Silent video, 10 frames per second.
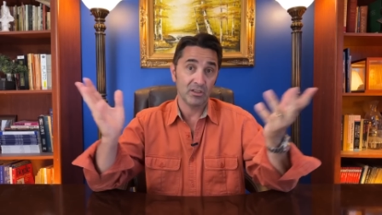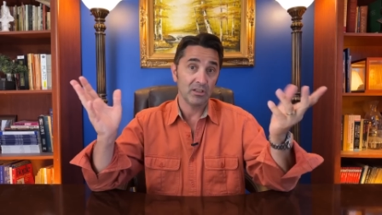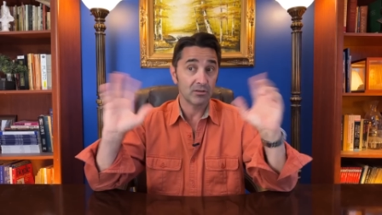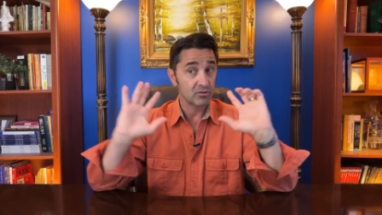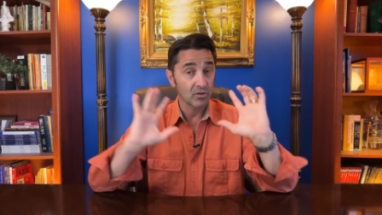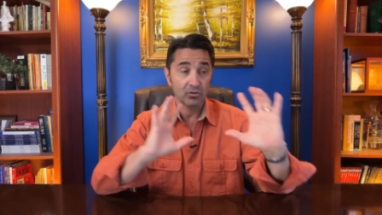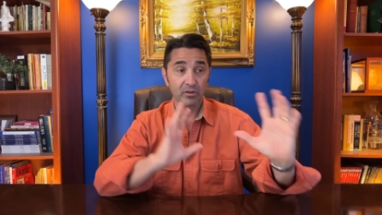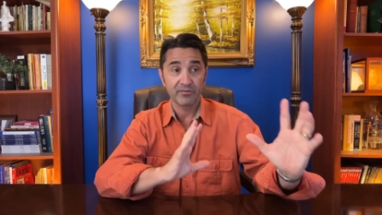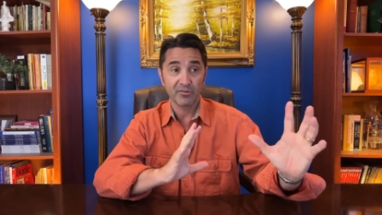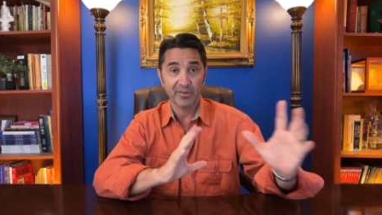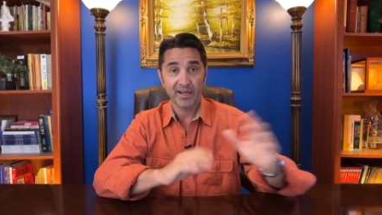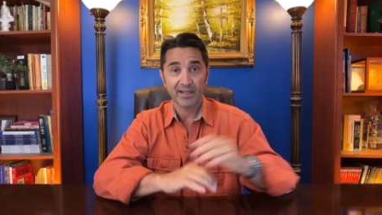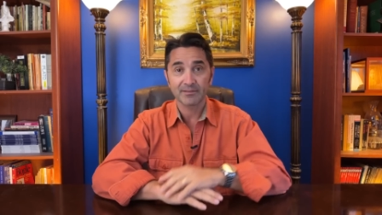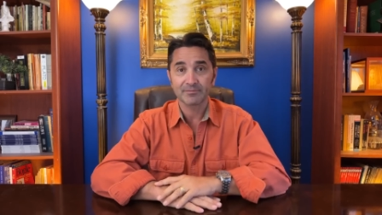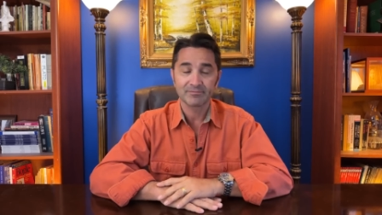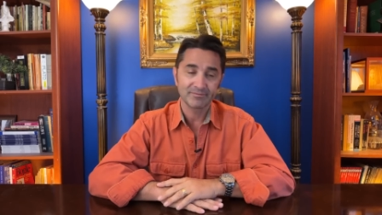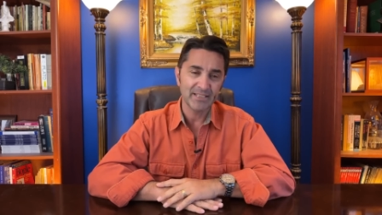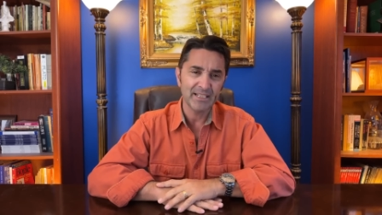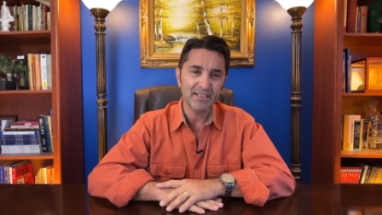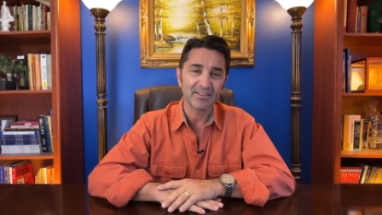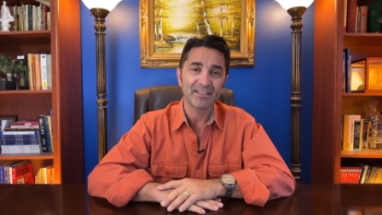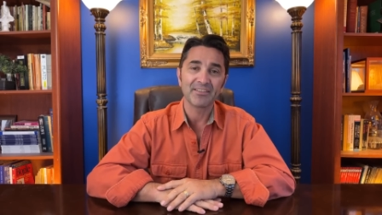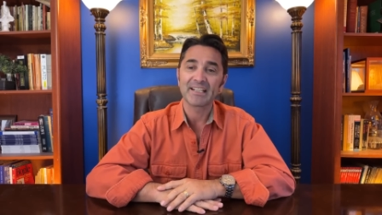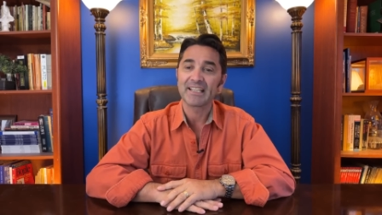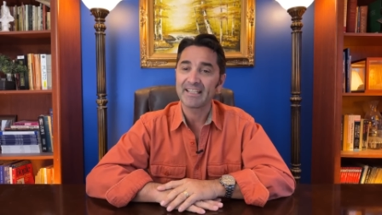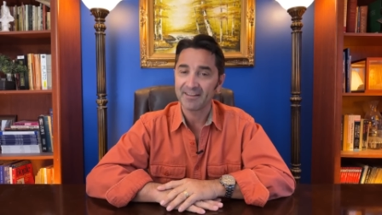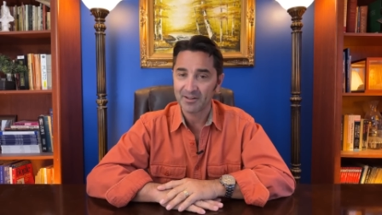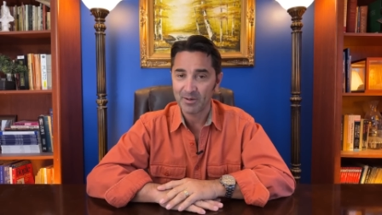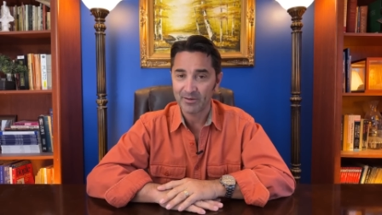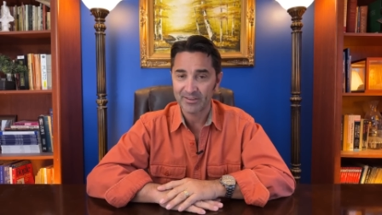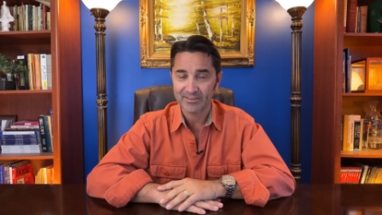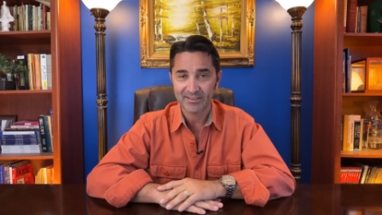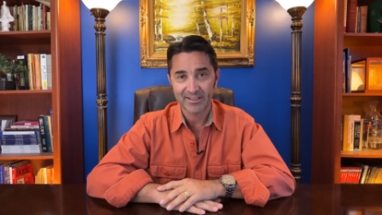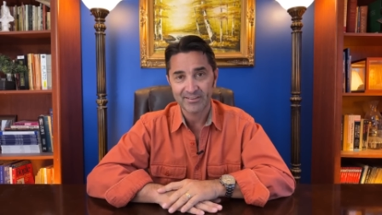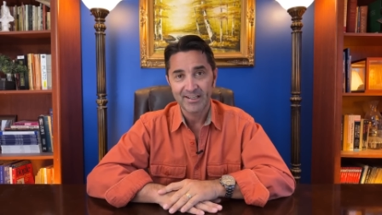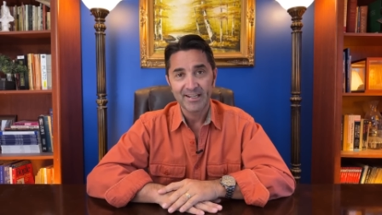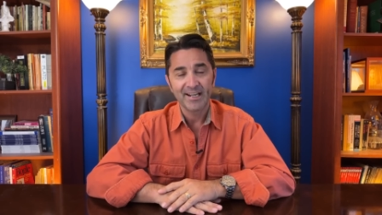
see, it's not only for that. They didn't even care about these guys.